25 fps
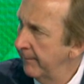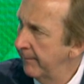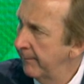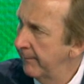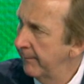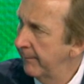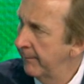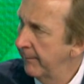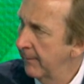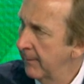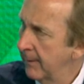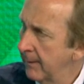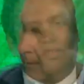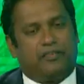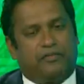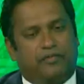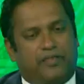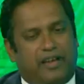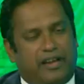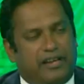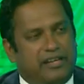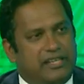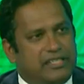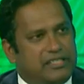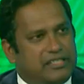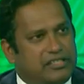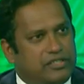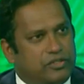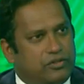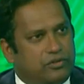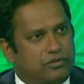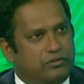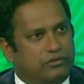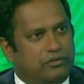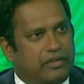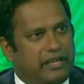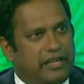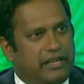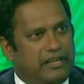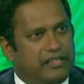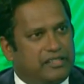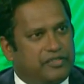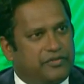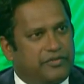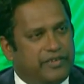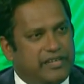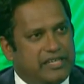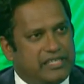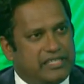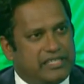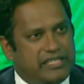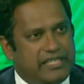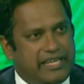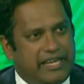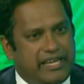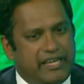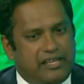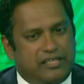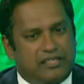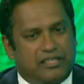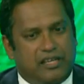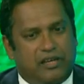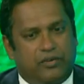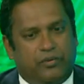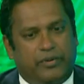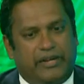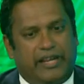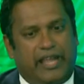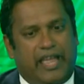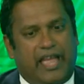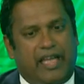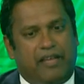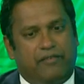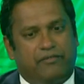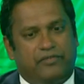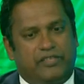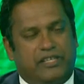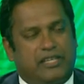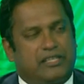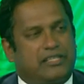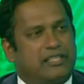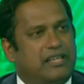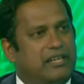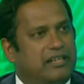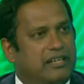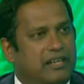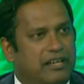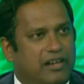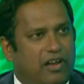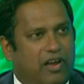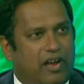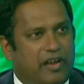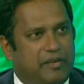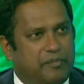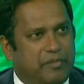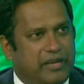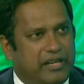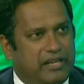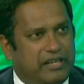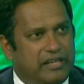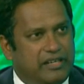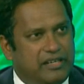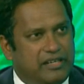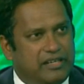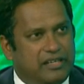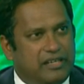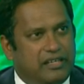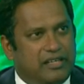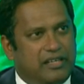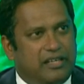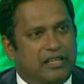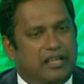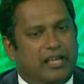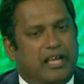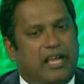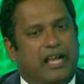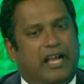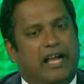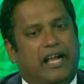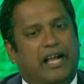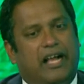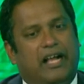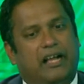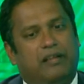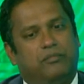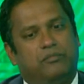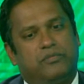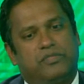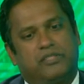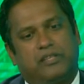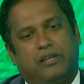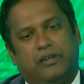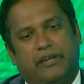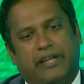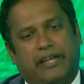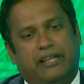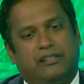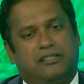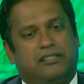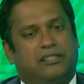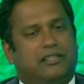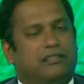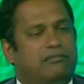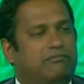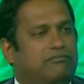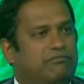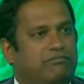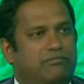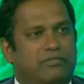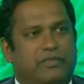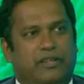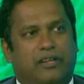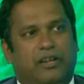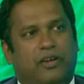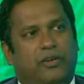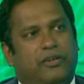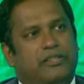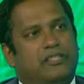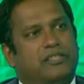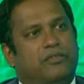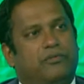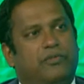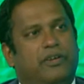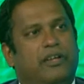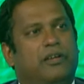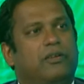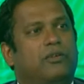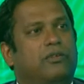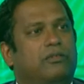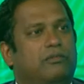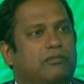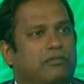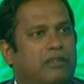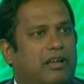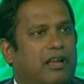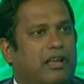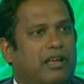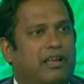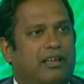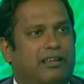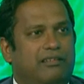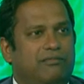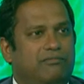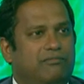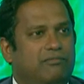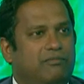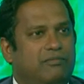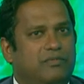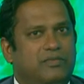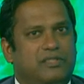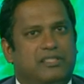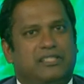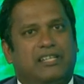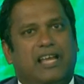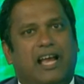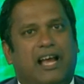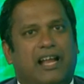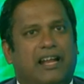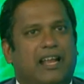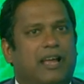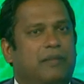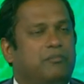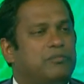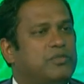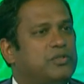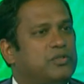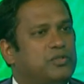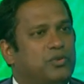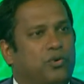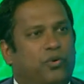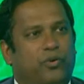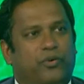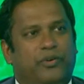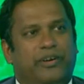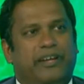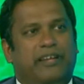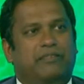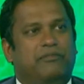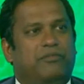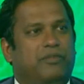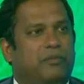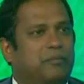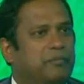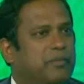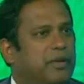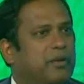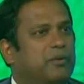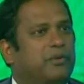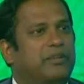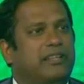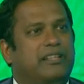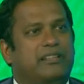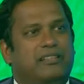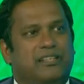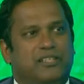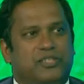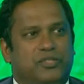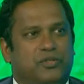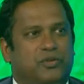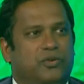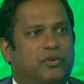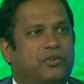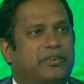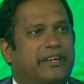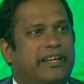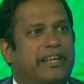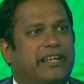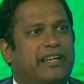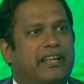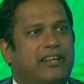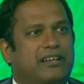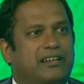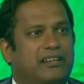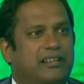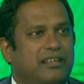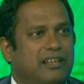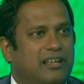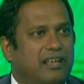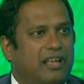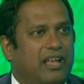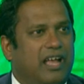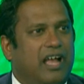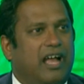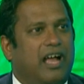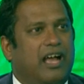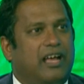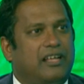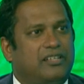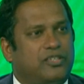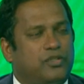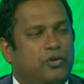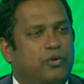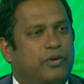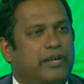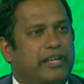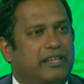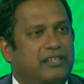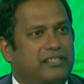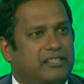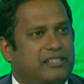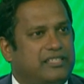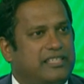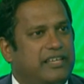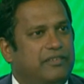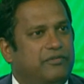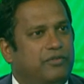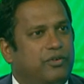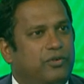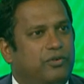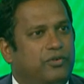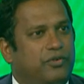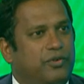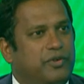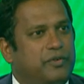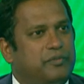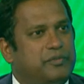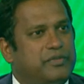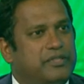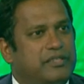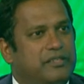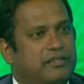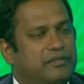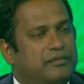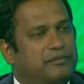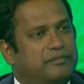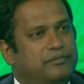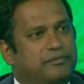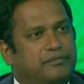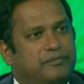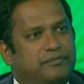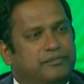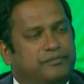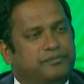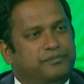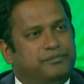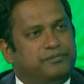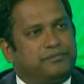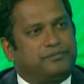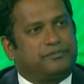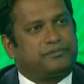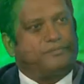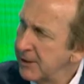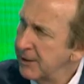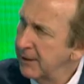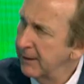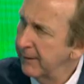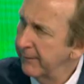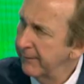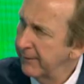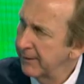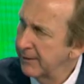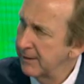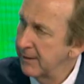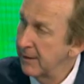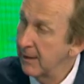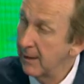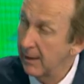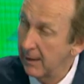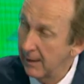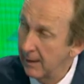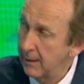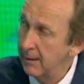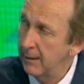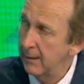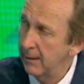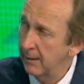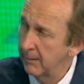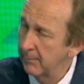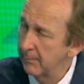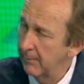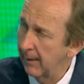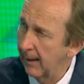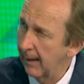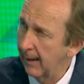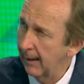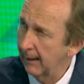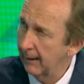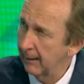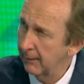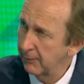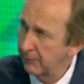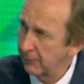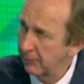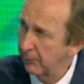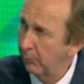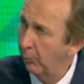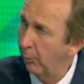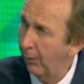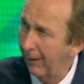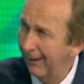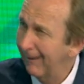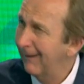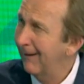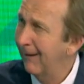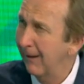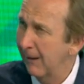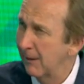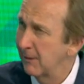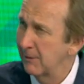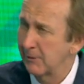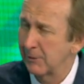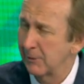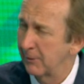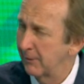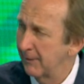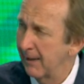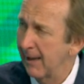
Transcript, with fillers: today the fund is still in its first year, hmm. so we have just under nine million. Hmm. Um, so it's a you know it's a real uh, startup story from building the story and uh, talking to several groups. Uh, how sensitive is the Indian market to what goes on